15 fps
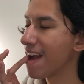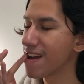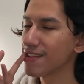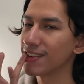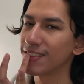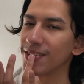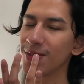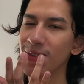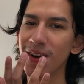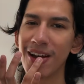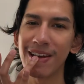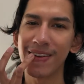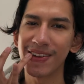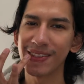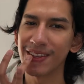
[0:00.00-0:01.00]
just
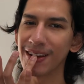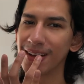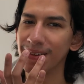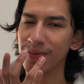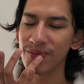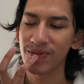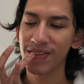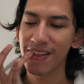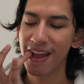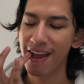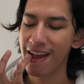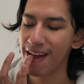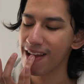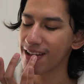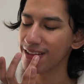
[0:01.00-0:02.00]
right on top.
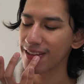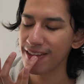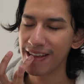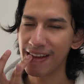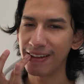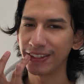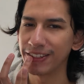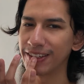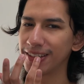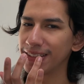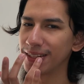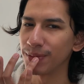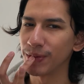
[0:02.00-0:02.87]
The Algenist is